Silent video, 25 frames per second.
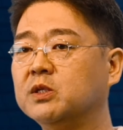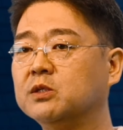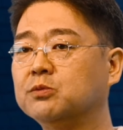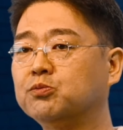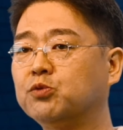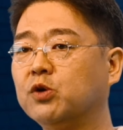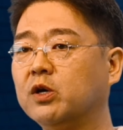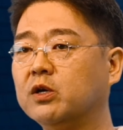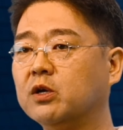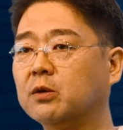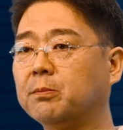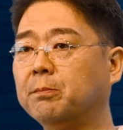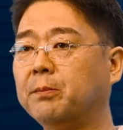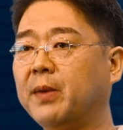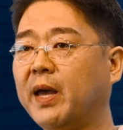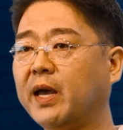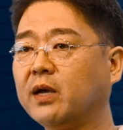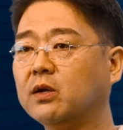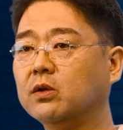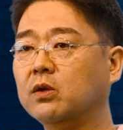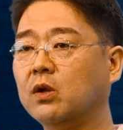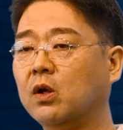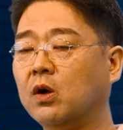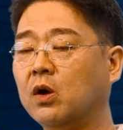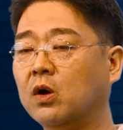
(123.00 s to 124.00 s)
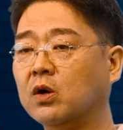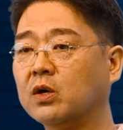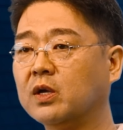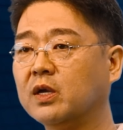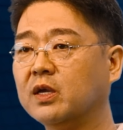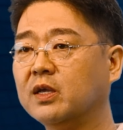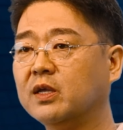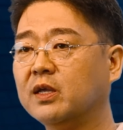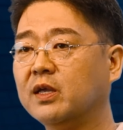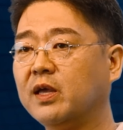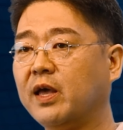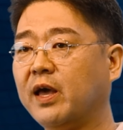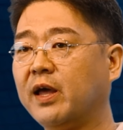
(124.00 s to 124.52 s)
this product backlog
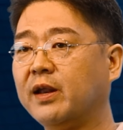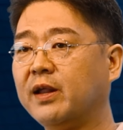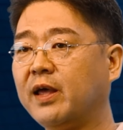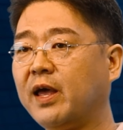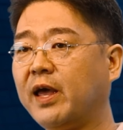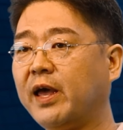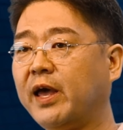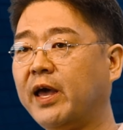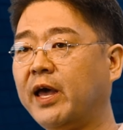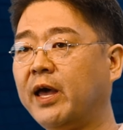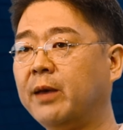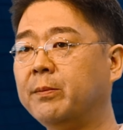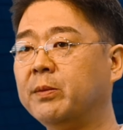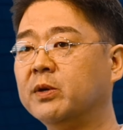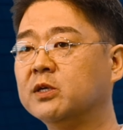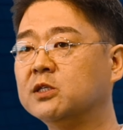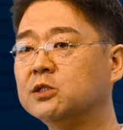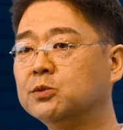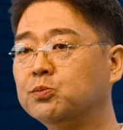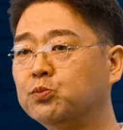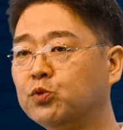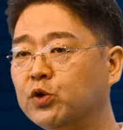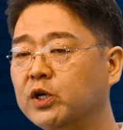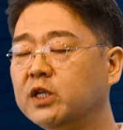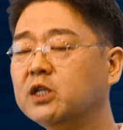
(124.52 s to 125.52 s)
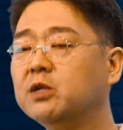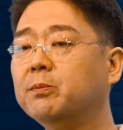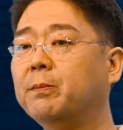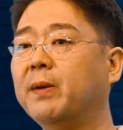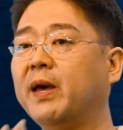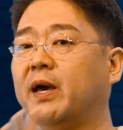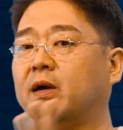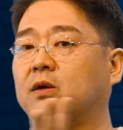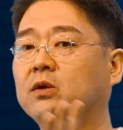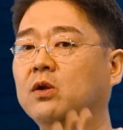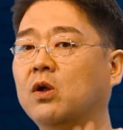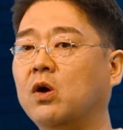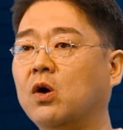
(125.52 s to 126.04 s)
and have a sprint
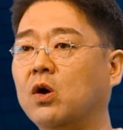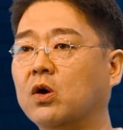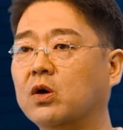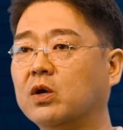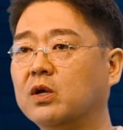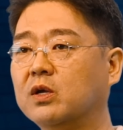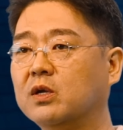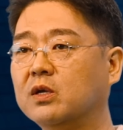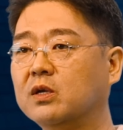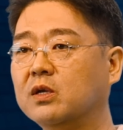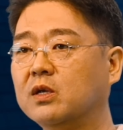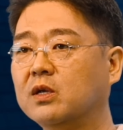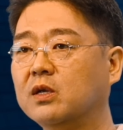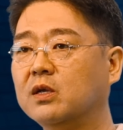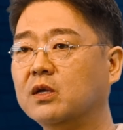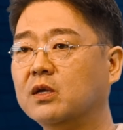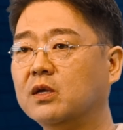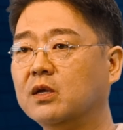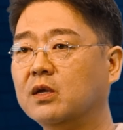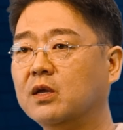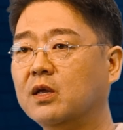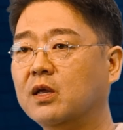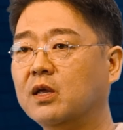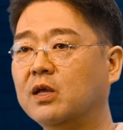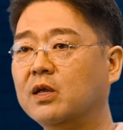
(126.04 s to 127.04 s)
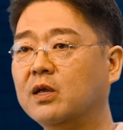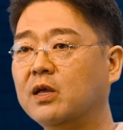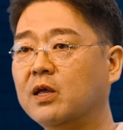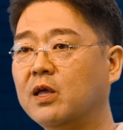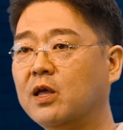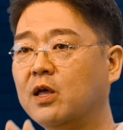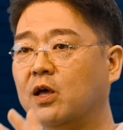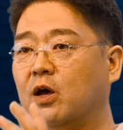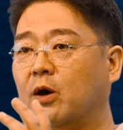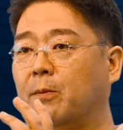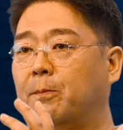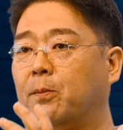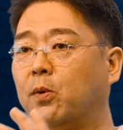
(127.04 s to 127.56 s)
backlog.
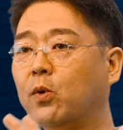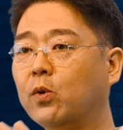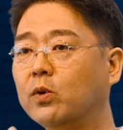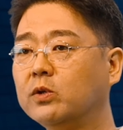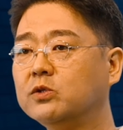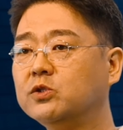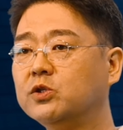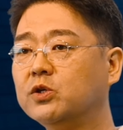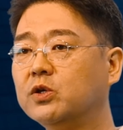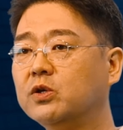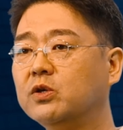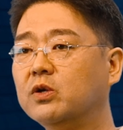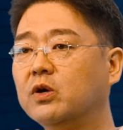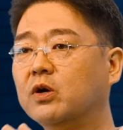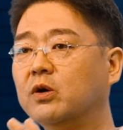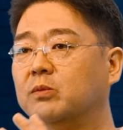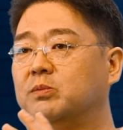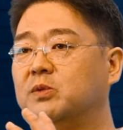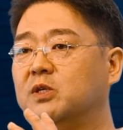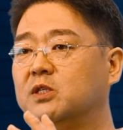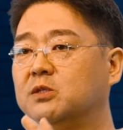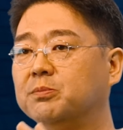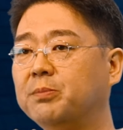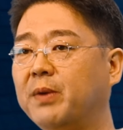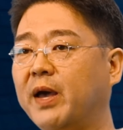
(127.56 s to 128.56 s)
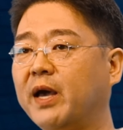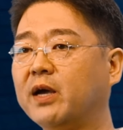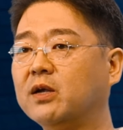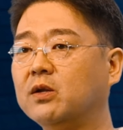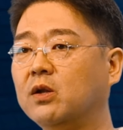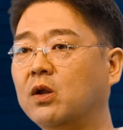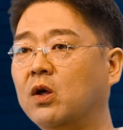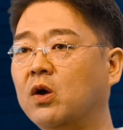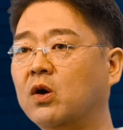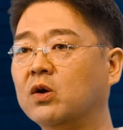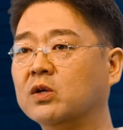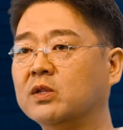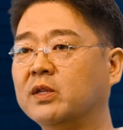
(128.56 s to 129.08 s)
A portion of this
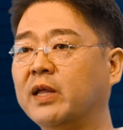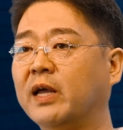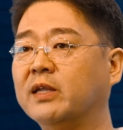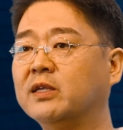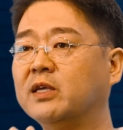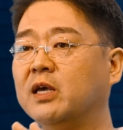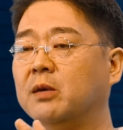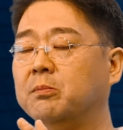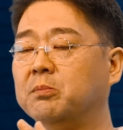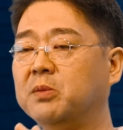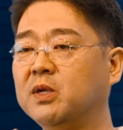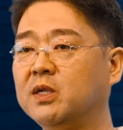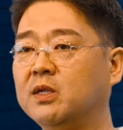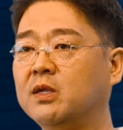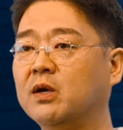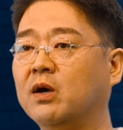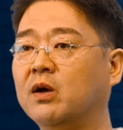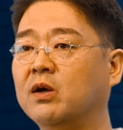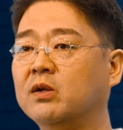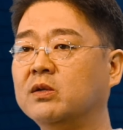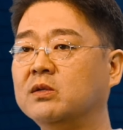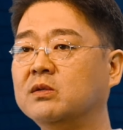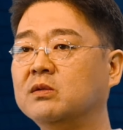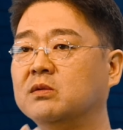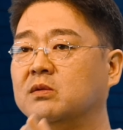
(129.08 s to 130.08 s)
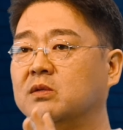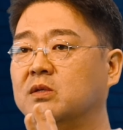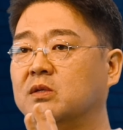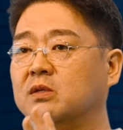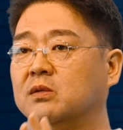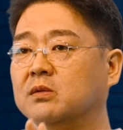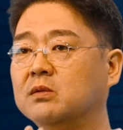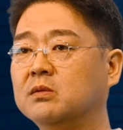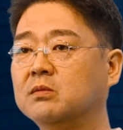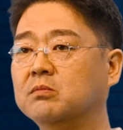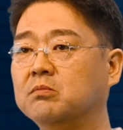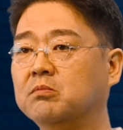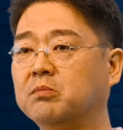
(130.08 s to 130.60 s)
backlog that can be done
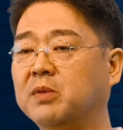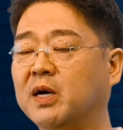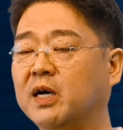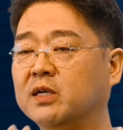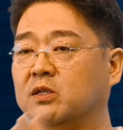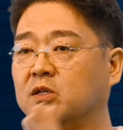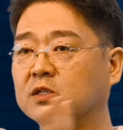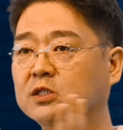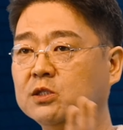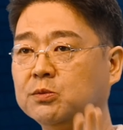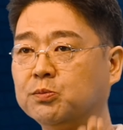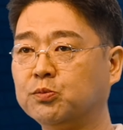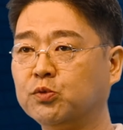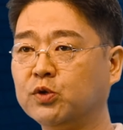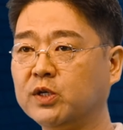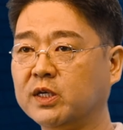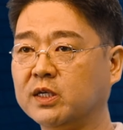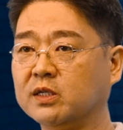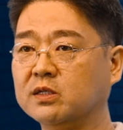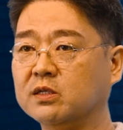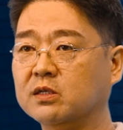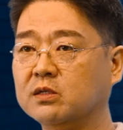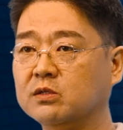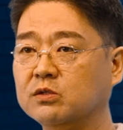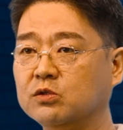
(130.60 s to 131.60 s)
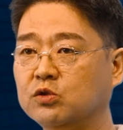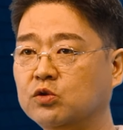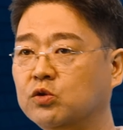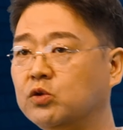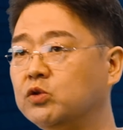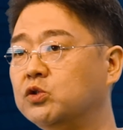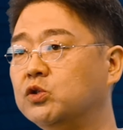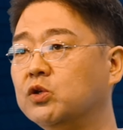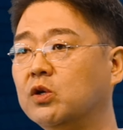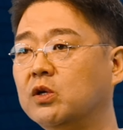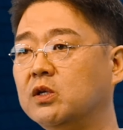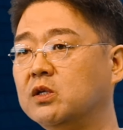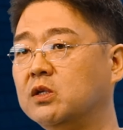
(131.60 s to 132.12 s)
by the sprint,
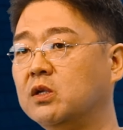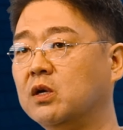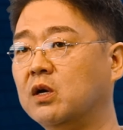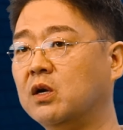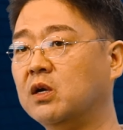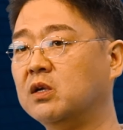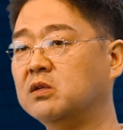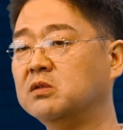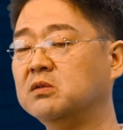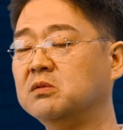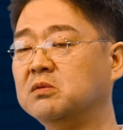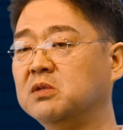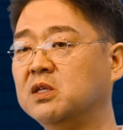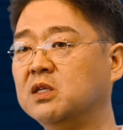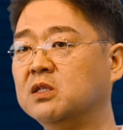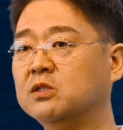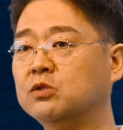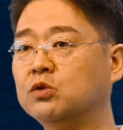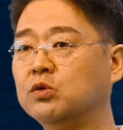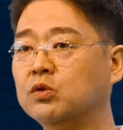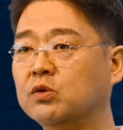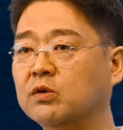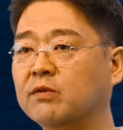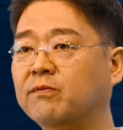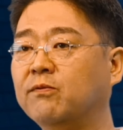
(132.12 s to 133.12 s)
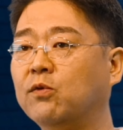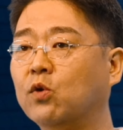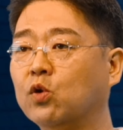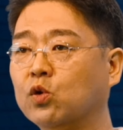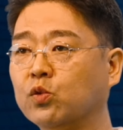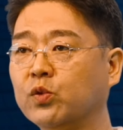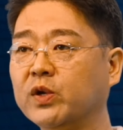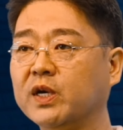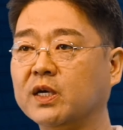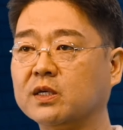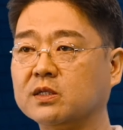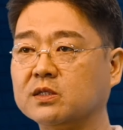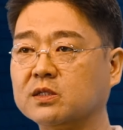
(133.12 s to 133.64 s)
usually done in 2 to 4
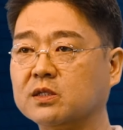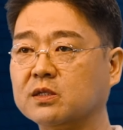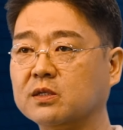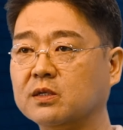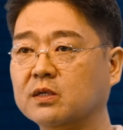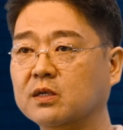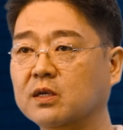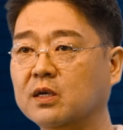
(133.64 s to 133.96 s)
weeks.